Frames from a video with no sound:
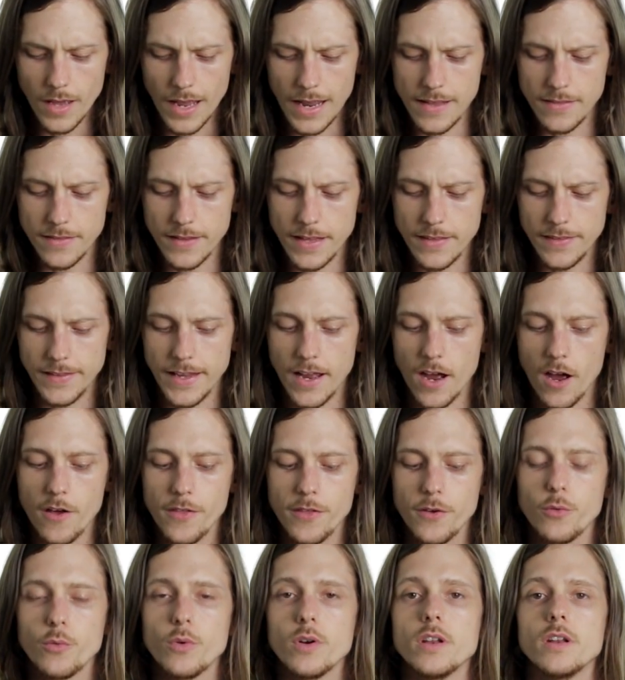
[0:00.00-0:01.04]
And then the
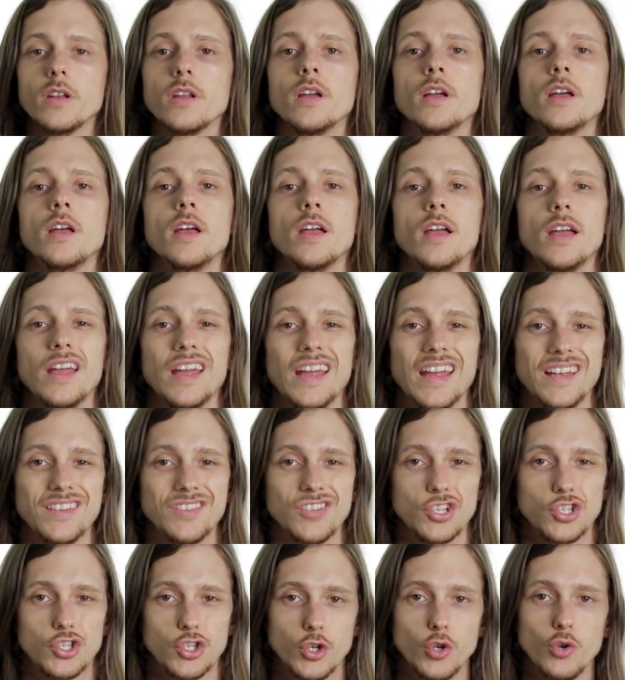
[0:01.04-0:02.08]
other one is
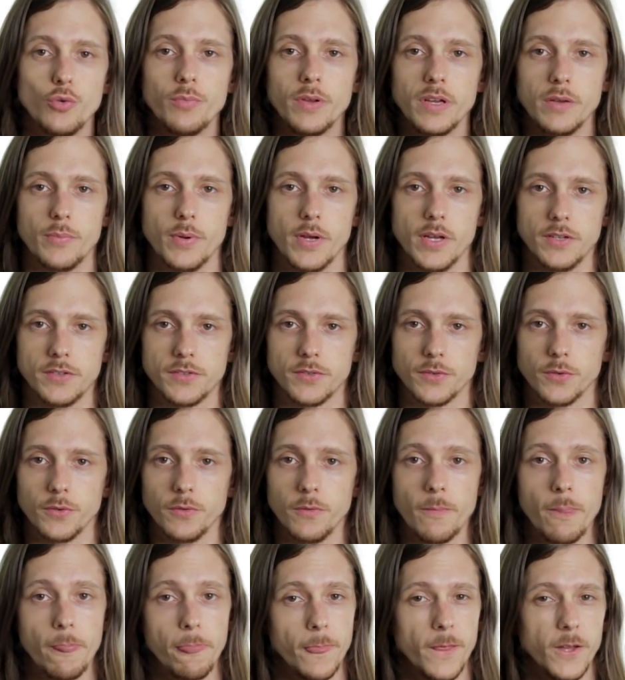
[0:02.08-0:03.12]
a 2B
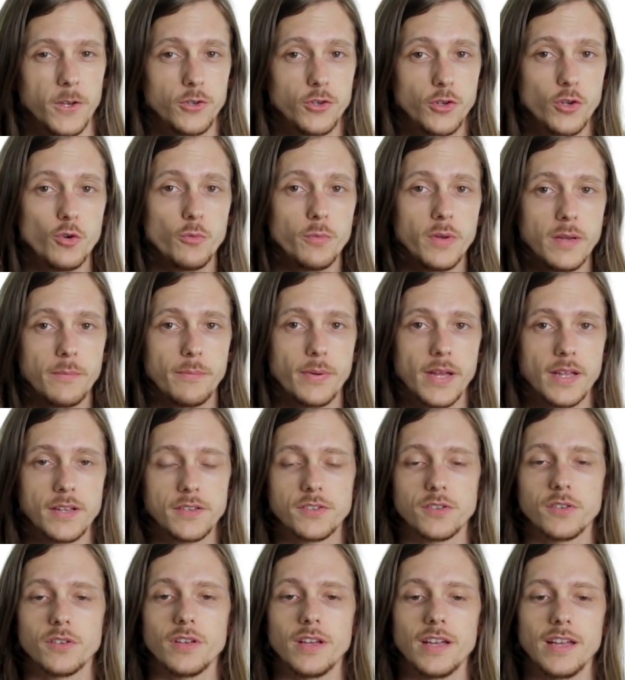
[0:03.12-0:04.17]
pencil. The 2B
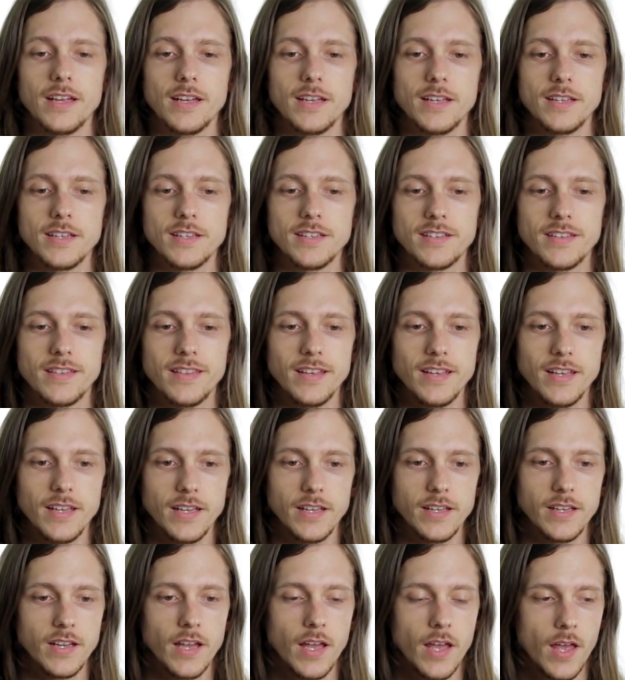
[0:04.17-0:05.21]
pencil is
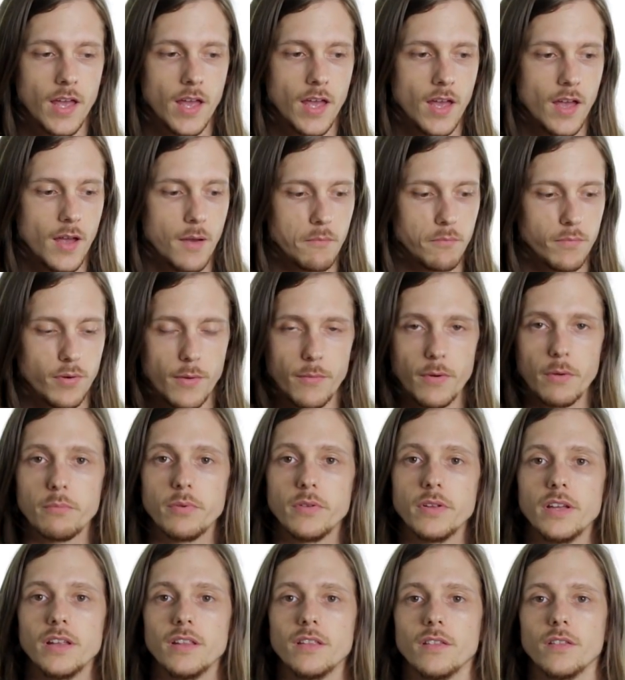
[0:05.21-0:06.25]

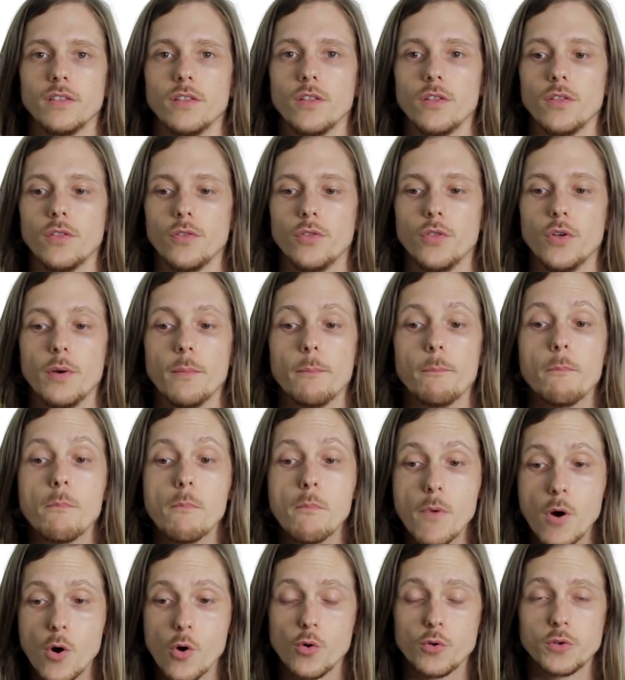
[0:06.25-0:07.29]
probably the
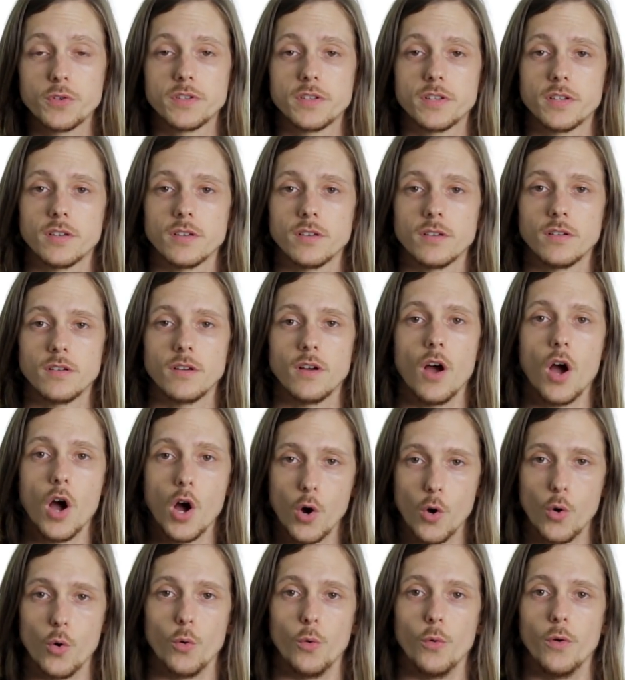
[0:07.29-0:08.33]
most
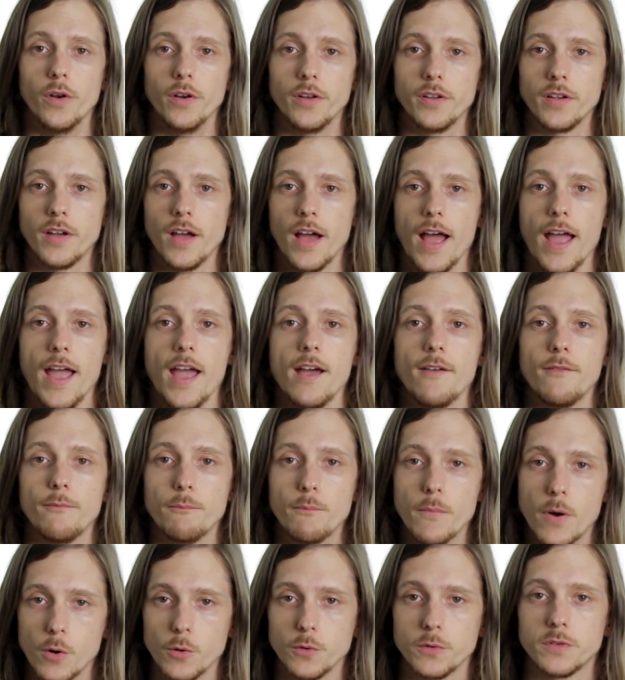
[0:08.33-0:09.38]
owned. I have
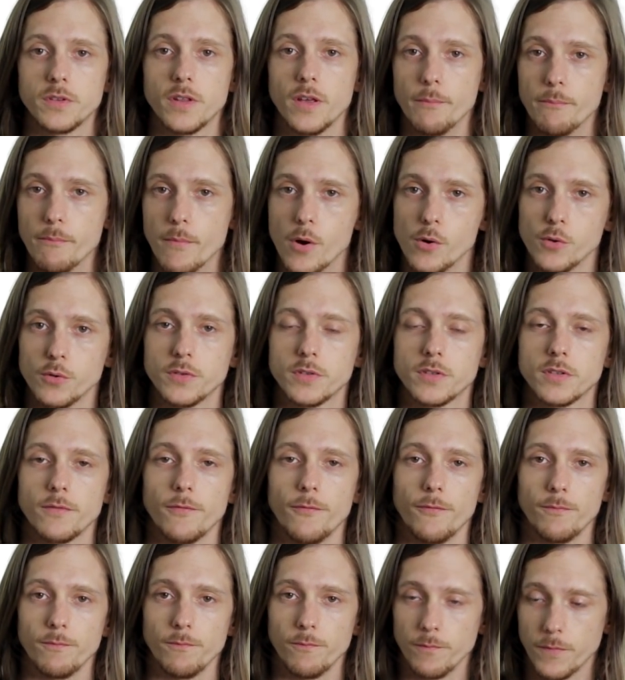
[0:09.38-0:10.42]
the most
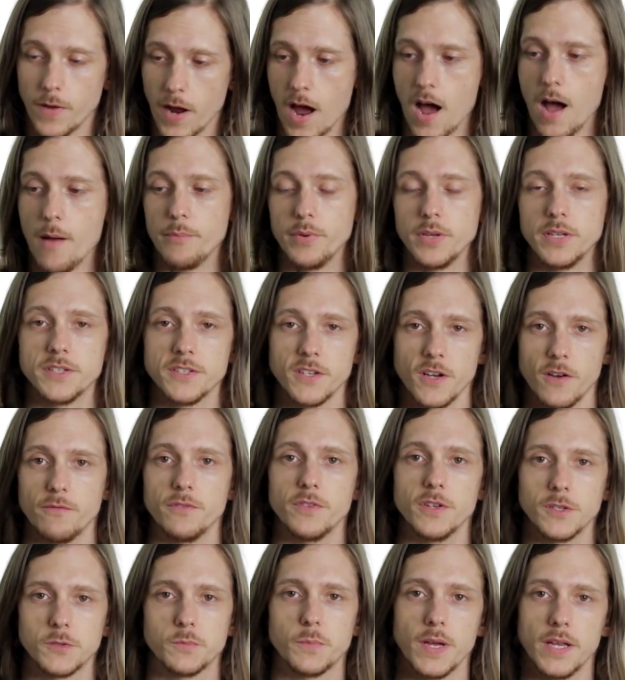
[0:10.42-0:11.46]
copies of
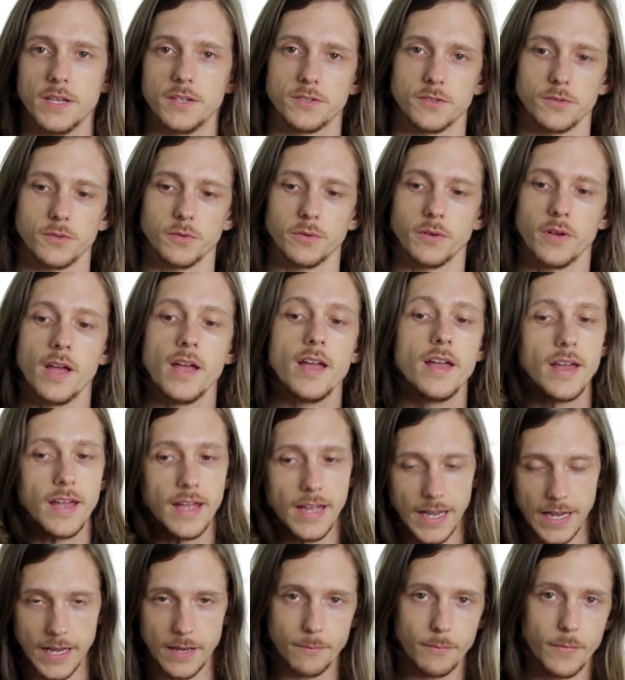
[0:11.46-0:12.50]
this pencil
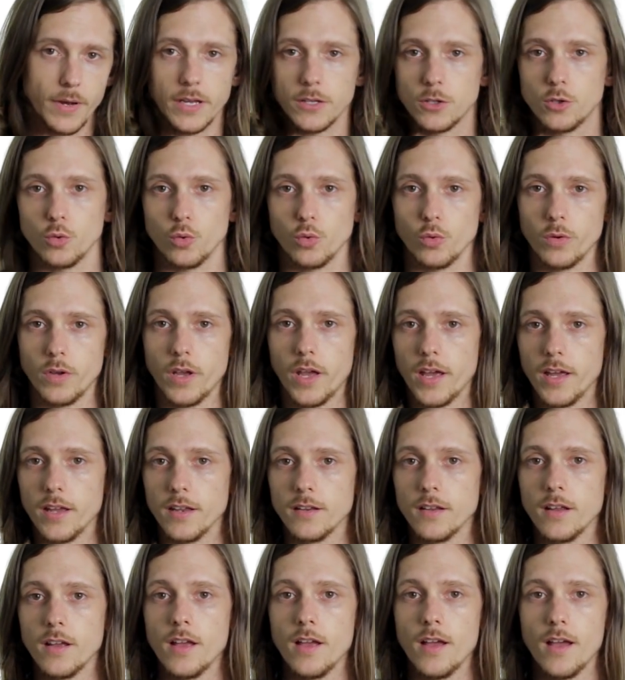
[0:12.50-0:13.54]
in my toolkit.
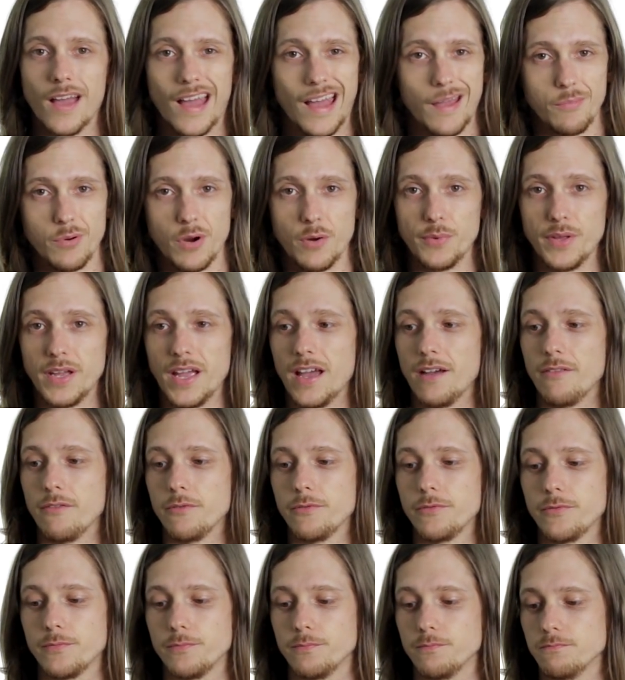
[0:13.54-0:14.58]
I probably
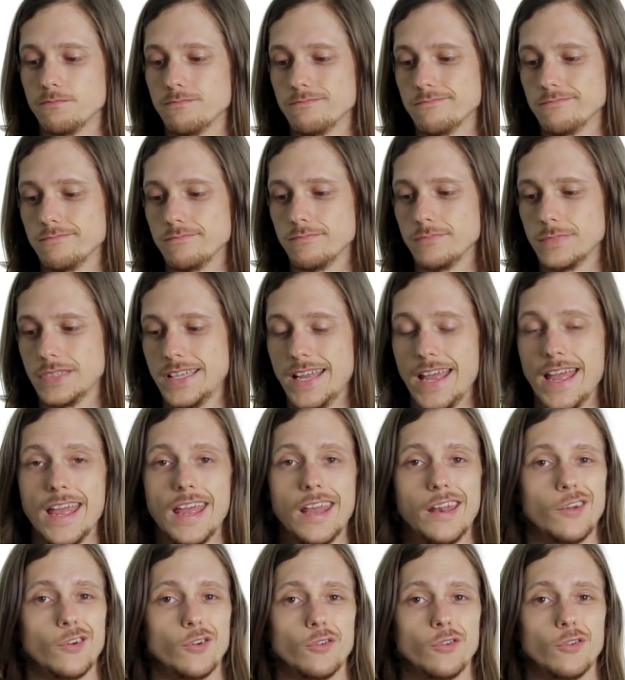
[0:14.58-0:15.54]
have 10